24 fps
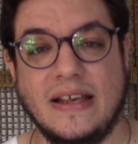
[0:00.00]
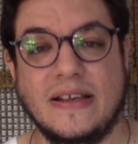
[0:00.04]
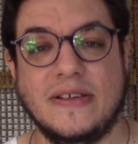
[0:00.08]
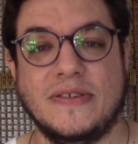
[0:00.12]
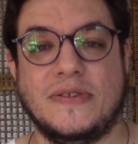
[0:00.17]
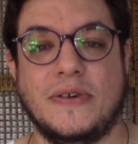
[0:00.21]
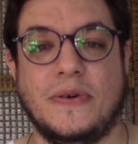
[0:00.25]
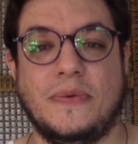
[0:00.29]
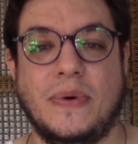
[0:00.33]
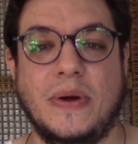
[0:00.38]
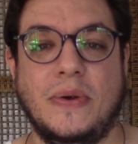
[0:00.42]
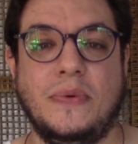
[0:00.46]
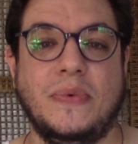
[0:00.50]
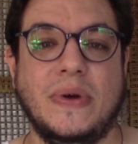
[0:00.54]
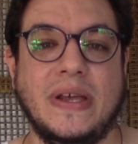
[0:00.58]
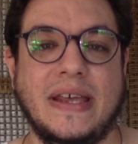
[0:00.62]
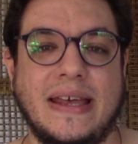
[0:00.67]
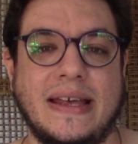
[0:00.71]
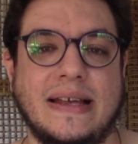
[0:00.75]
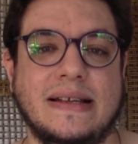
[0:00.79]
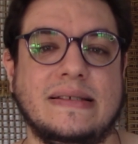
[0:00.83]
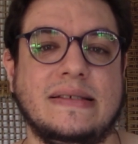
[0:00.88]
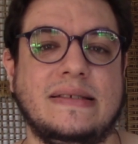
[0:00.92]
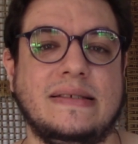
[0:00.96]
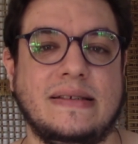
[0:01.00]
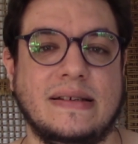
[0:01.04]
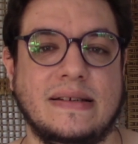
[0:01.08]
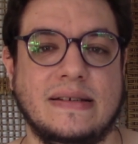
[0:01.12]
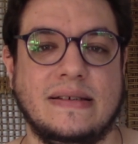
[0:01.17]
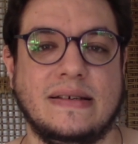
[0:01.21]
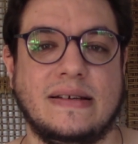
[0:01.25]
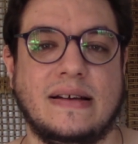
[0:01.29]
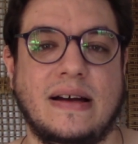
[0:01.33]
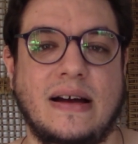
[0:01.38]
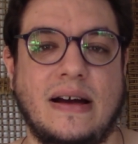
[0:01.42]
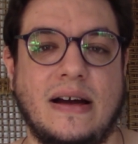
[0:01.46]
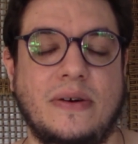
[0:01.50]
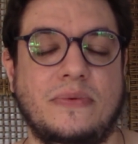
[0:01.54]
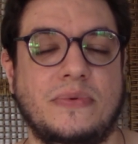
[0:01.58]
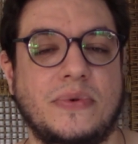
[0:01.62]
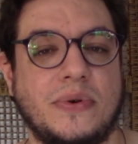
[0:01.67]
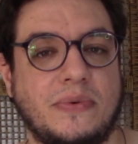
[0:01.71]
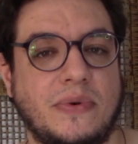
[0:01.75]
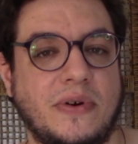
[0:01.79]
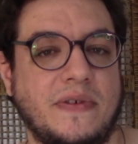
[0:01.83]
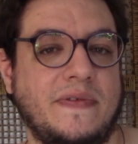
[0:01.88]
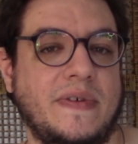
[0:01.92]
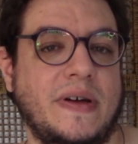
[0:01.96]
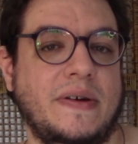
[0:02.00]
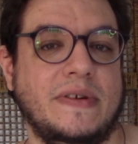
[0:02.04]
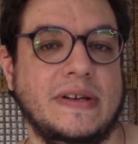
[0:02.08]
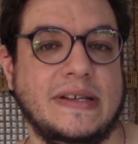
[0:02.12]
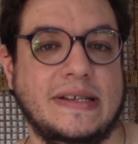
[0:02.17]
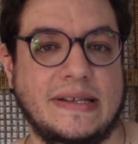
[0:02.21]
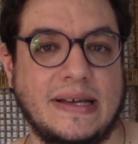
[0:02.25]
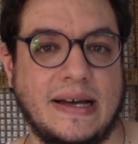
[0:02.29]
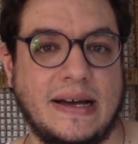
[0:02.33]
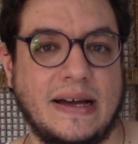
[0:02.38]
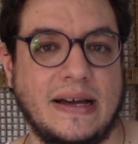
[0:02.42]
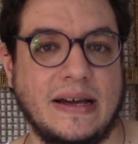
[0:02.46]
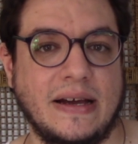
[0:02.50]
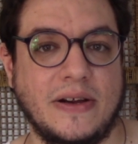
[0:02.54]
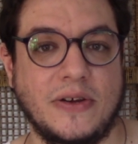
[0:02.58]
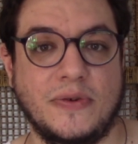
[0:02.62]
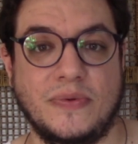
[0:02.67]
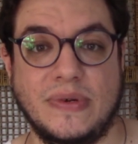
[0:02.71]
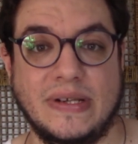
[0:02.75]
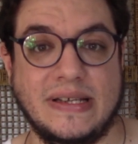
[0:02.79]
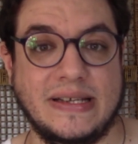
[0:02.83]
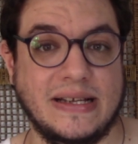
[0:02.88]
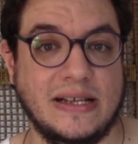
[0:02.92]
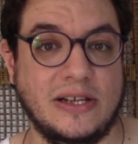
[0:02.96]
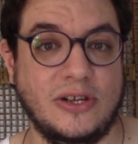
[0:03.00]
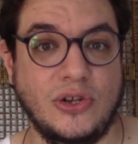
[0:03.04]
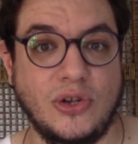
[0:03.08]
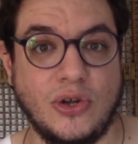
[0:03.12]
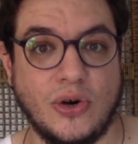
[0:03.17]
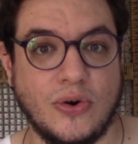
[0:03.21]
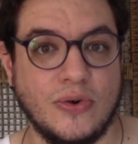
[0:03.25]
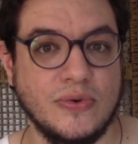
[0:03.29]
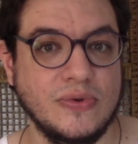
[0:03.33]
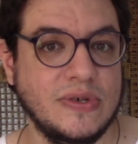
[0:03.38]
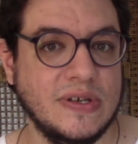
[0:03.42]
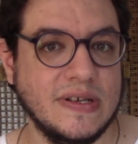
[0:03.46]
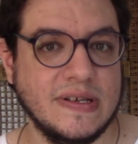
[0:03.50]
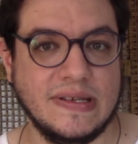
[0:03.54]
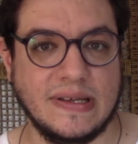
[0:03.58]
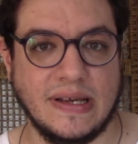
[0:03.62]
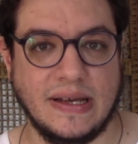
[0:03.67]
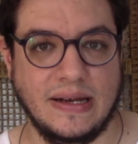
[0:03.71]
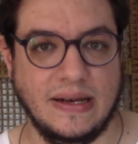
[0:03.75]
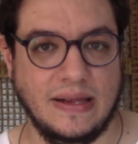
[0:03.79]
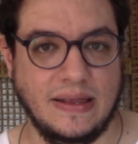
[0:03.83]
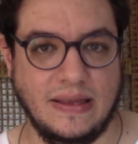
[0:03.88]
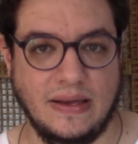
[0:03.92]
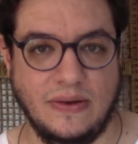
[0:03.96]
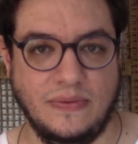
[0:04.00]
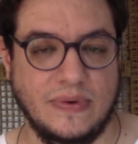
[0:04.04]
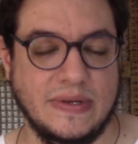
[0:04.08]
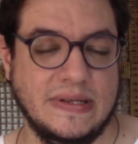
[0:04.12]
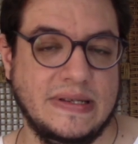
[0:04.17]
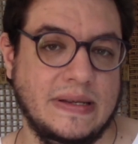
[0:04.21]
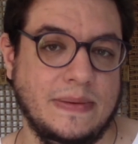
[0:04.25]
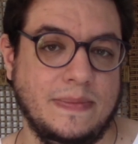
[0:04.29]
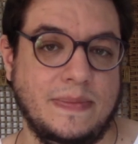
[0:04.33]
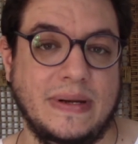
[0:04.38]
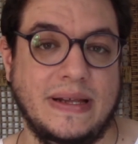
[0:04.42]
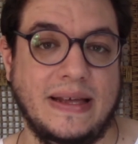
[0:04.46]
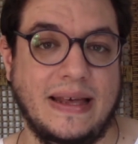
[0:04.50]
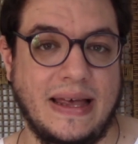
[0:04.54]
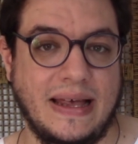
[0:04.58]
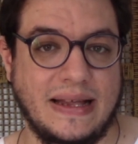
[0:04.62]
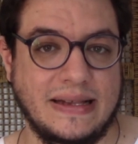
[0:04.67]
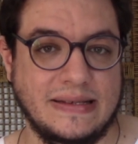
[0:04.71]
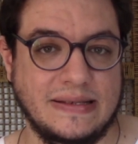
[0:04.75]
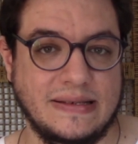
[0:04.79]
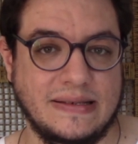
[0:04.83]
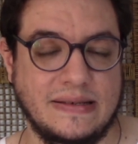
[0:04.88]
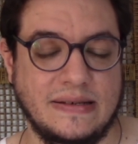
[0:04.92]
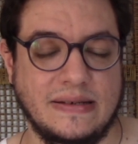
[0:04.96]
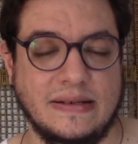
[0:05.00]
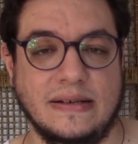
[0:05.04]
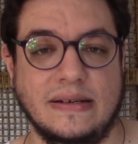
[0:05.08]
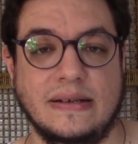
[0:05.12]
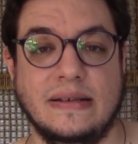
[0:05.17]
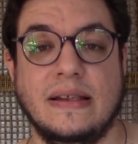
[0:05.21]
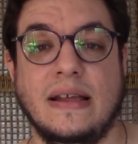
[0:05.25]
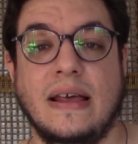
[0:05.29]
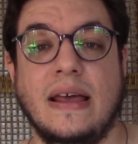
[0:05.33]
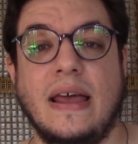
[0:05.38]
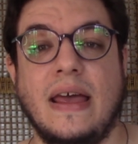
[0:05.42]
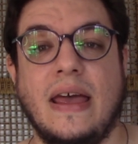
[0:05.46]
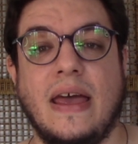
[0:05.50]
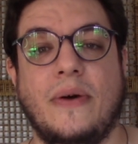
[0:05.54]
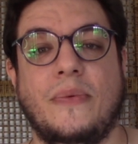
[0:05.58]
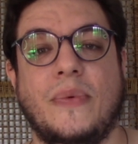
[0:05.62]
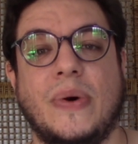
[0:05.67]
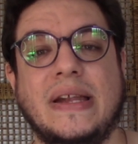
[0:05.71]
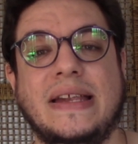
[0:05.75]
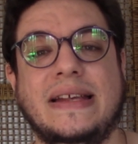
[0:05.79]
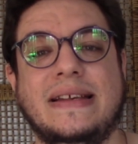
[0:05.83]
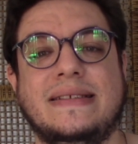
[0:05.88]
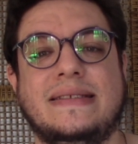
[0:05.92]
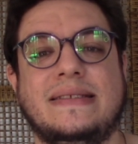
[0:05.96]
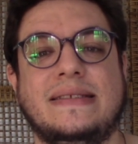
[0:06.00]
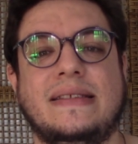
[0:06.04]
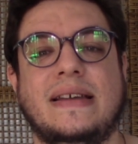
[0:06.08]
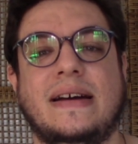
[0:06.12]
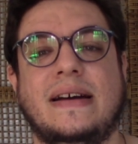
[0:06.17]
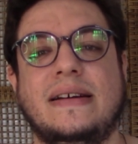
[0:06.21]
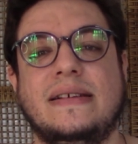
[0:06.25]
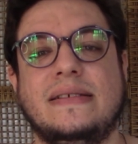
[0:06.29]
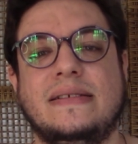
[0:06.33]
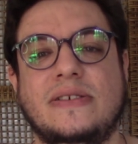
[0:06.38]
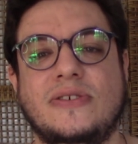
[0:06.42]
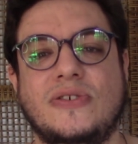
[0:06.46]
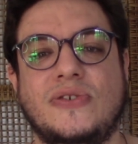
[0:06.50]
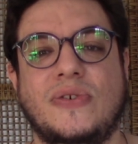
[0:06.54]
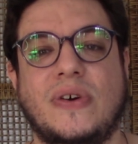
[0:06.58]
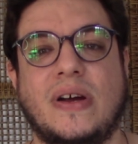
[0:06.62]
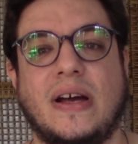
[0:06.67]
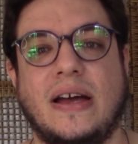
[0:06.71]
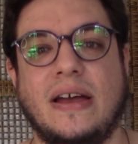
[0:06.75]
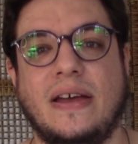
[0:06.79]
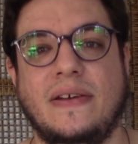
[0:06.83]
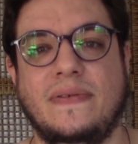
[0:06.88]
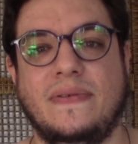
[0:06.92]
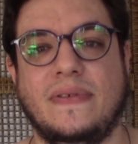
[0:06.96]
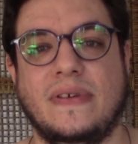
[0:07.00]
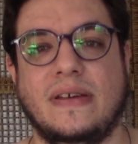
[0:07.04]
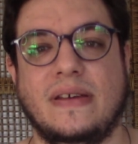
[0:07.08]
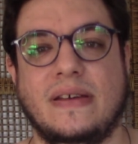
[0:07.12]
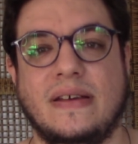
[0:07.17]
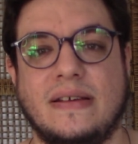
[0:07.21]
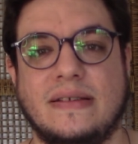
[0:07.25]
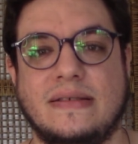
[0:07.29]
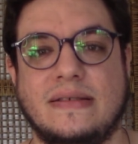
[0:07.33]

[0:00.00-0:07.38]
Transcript: So when we entered the car, we were very tired. We didn't notice anything. We simply entered. And when he started driving, he